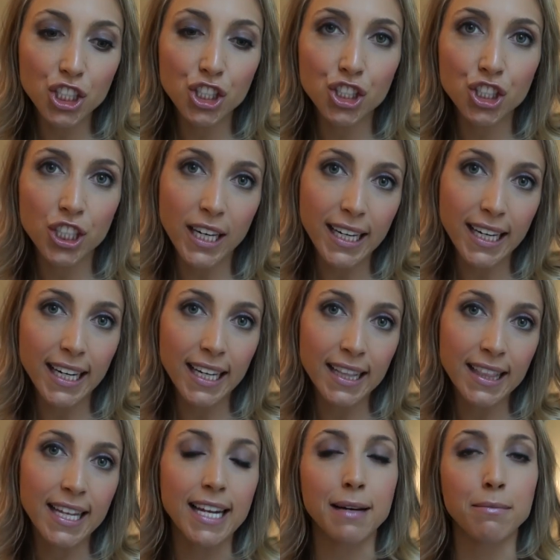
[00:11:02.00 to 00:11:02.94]

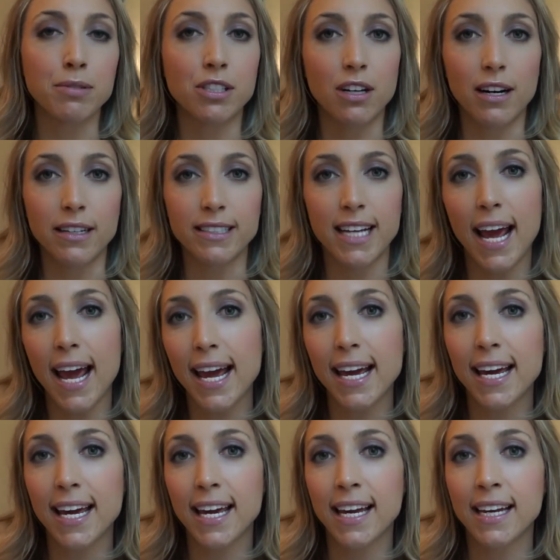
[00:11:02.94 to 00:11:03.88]
chicken that I'm
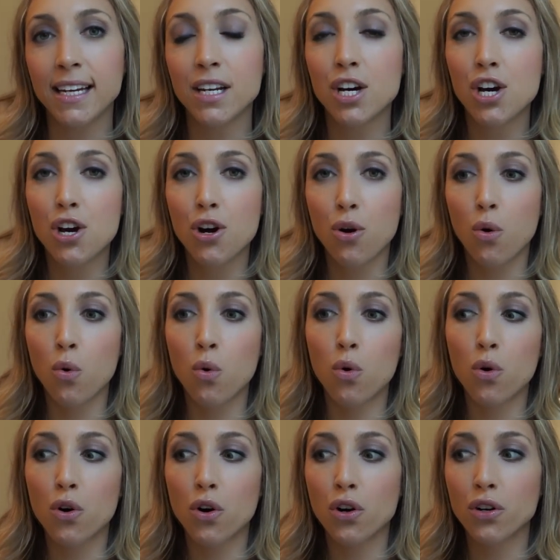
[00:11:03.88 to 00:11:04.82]
sauteing,
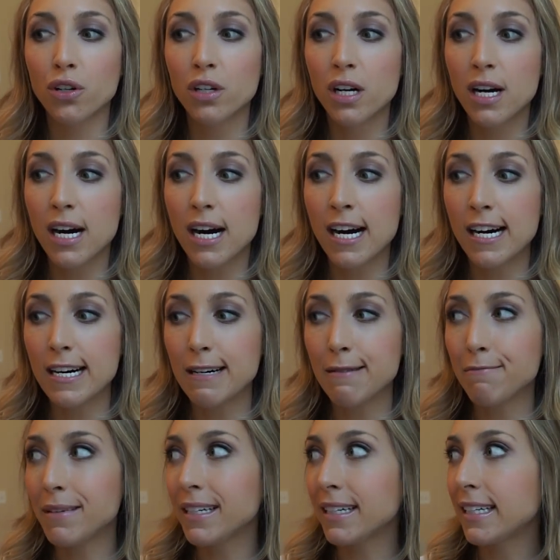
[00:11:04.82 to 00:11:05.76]
or
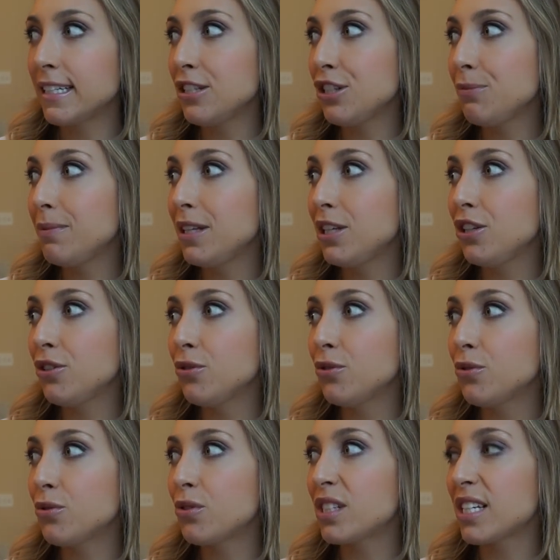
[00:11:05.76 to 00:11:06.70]
it can be
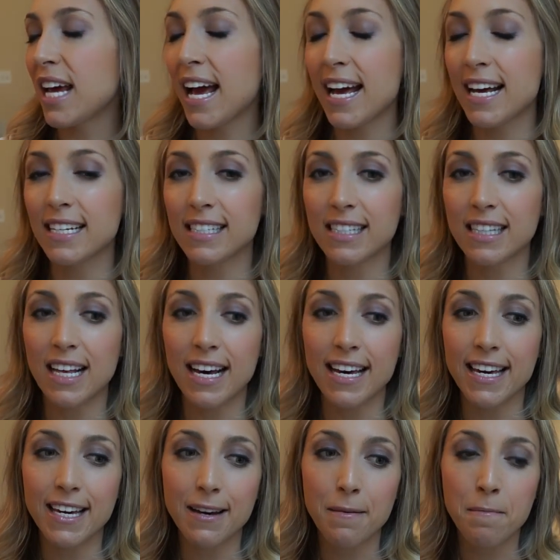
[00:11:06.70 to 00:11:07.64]
used as
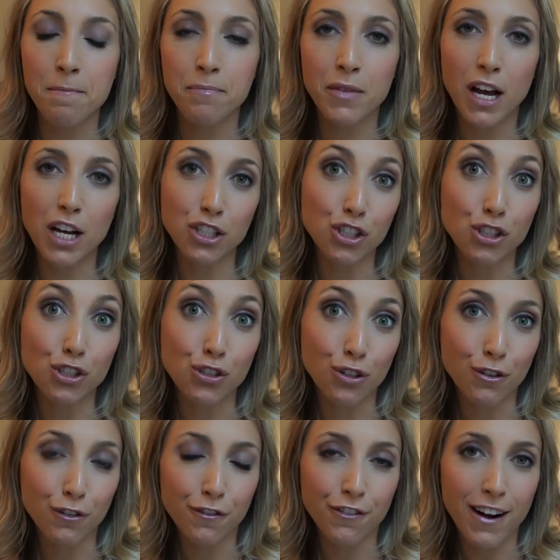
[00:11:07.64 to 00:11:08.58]
like a
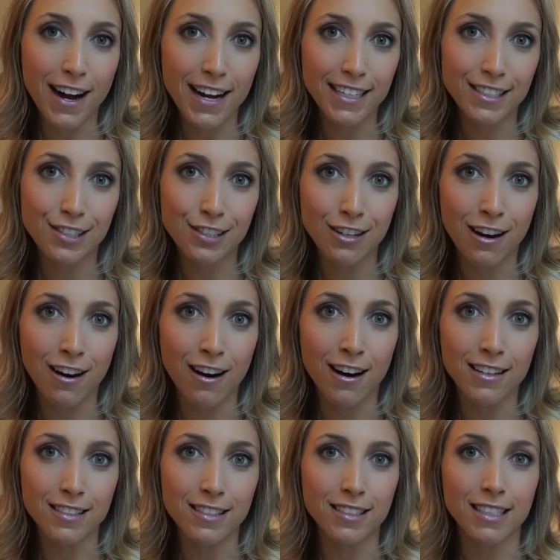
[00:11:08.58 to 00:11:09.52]
stir fry
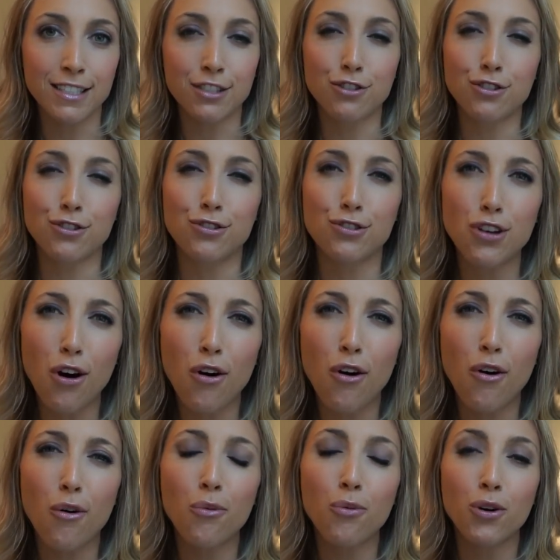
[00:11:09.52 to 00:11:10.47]
sauce. It's
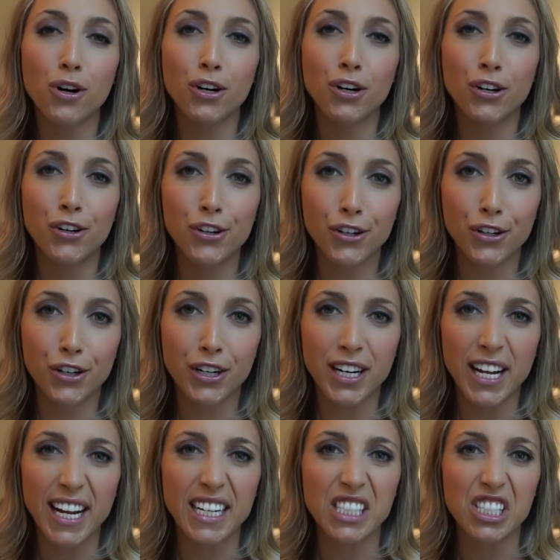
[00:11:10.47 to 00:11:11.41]
so
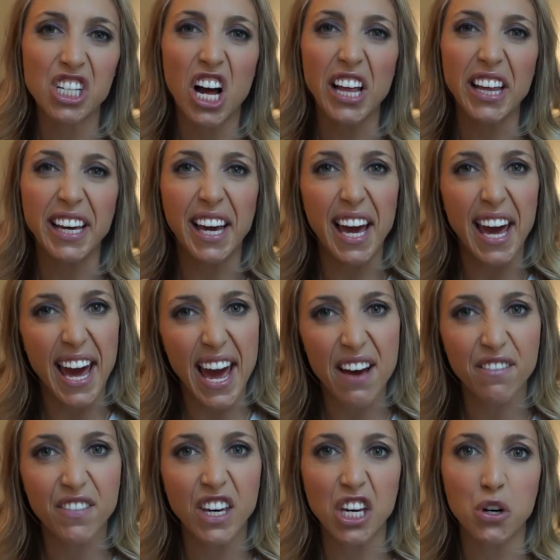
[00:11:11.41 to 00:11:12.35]
good, and it's not like
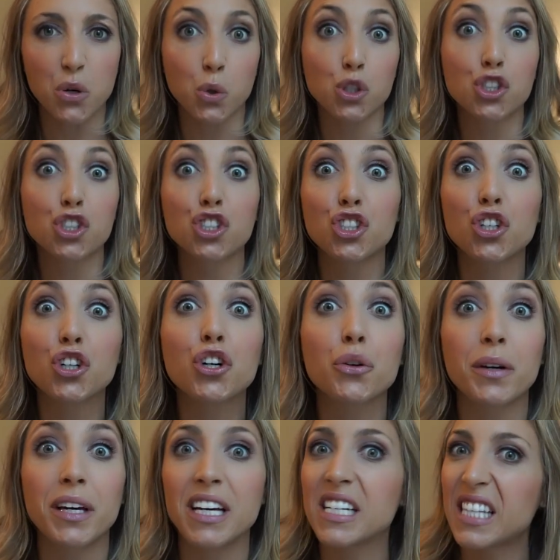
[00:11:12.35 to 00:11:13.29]
heavy or
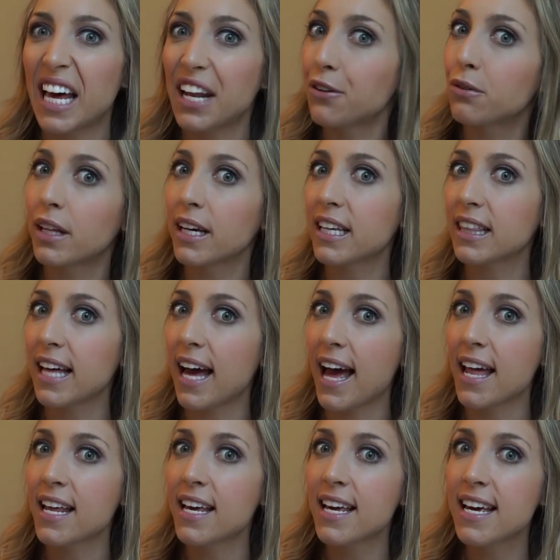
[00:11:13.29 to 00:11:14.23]
sugary because I don't like
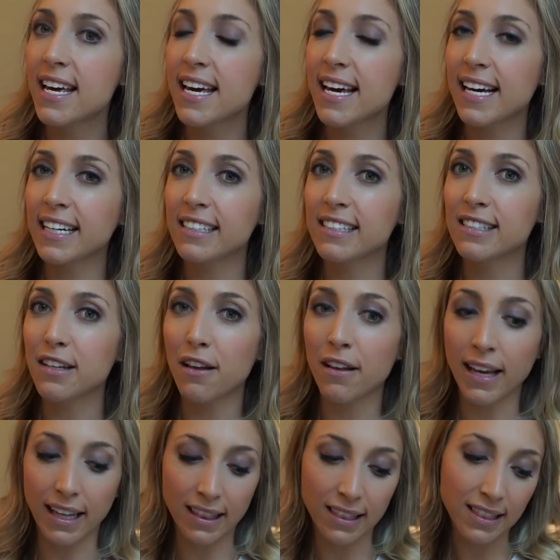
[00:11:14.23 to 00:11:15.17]
that. It's
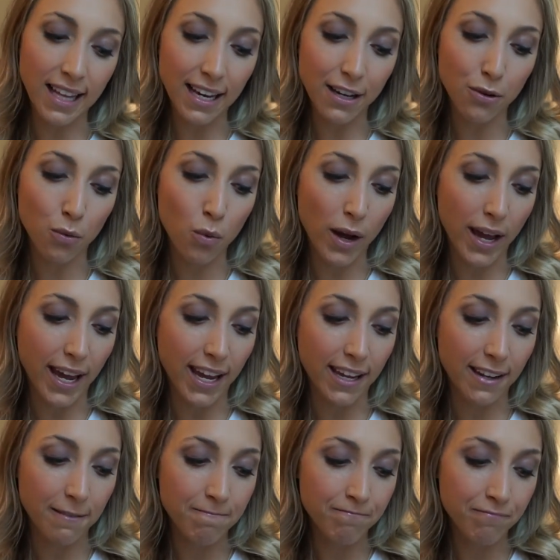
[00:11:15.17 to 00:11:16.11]
like
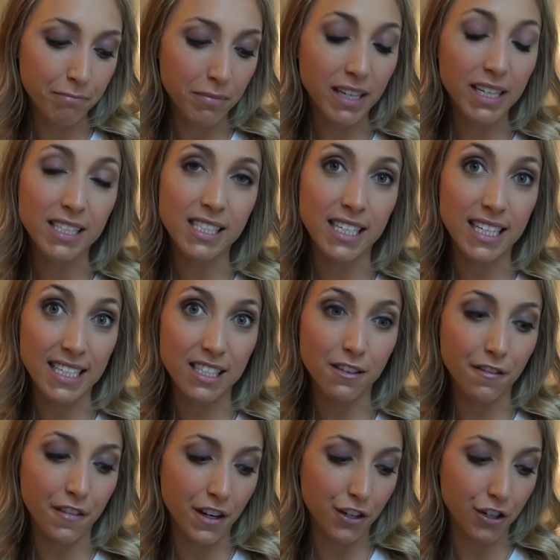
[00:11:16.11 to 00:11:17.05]
lightweight because it
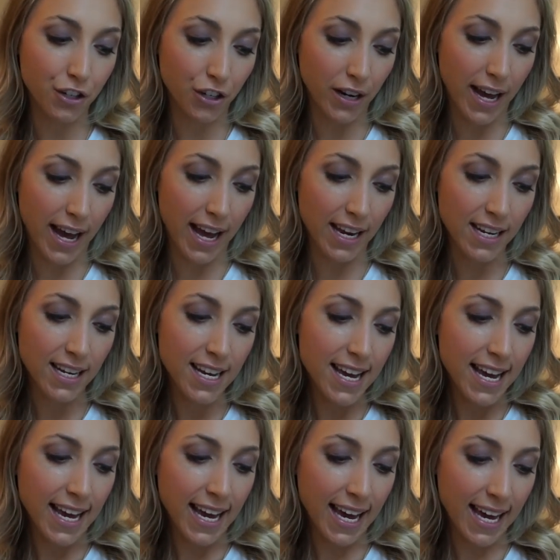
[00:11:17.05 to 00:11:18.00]
is a vinaigrette
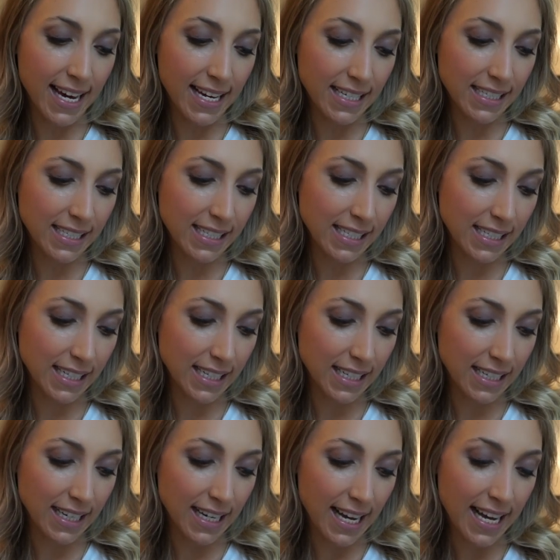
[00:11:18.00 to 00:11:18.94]
and
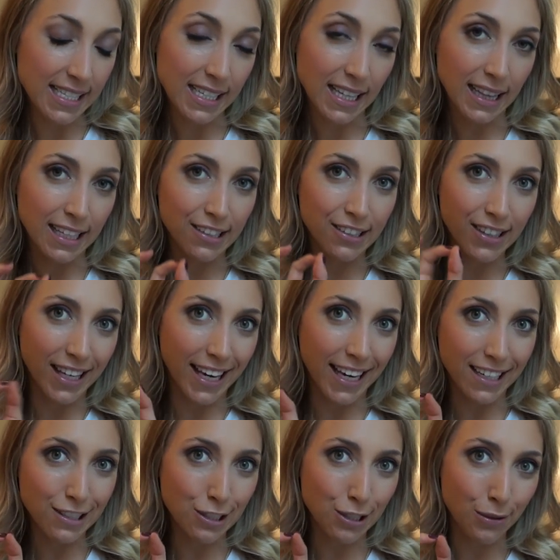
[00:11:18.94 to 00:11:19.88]
has a little
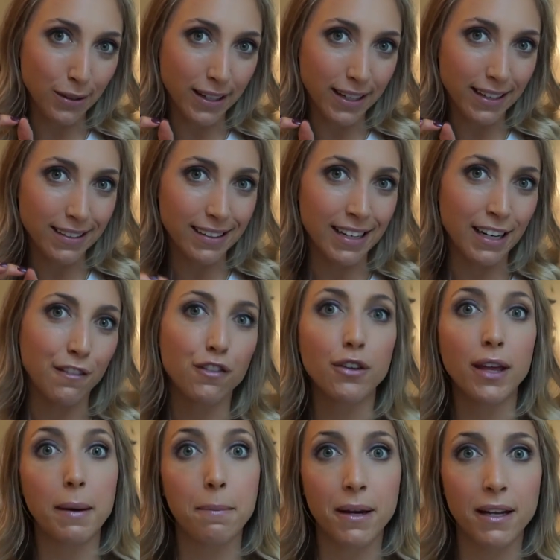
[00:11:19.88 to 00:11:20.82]
kick to it. And if
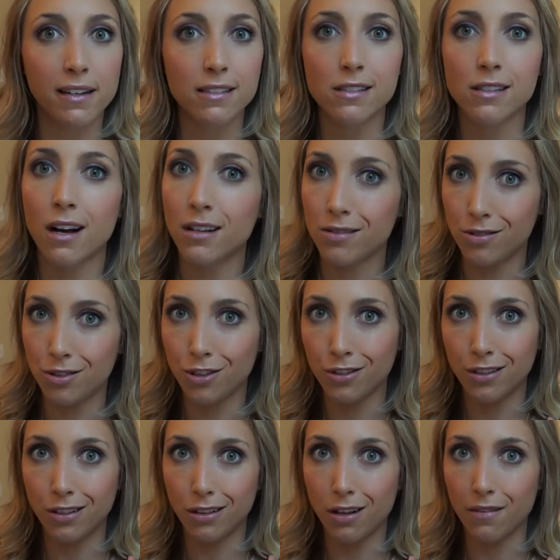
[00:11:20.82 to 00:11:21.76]
you like peanut sauce,
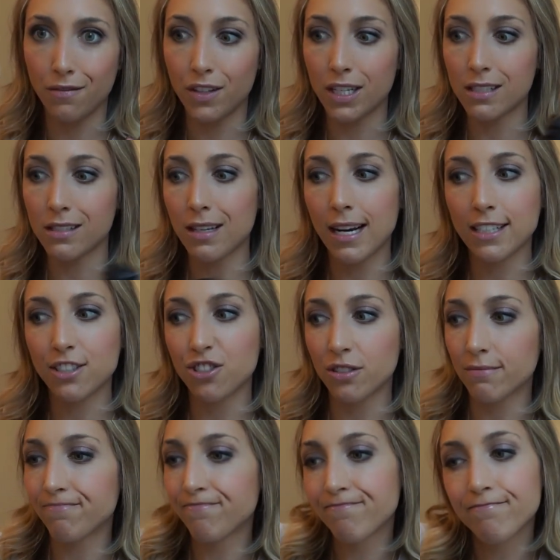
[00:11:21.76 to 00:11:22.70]
you're gonna love this. I
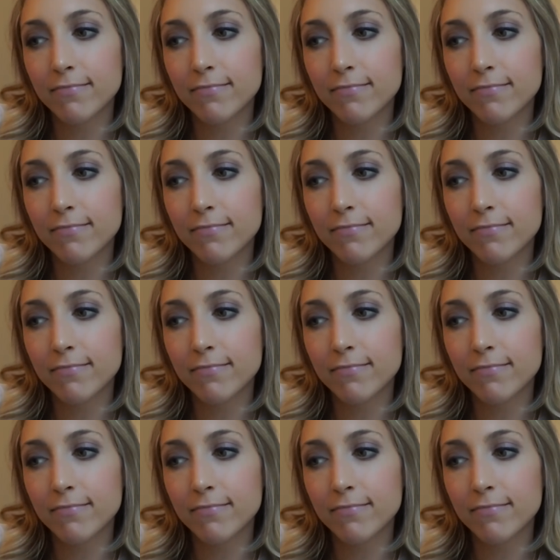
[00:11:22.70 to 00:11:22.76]
just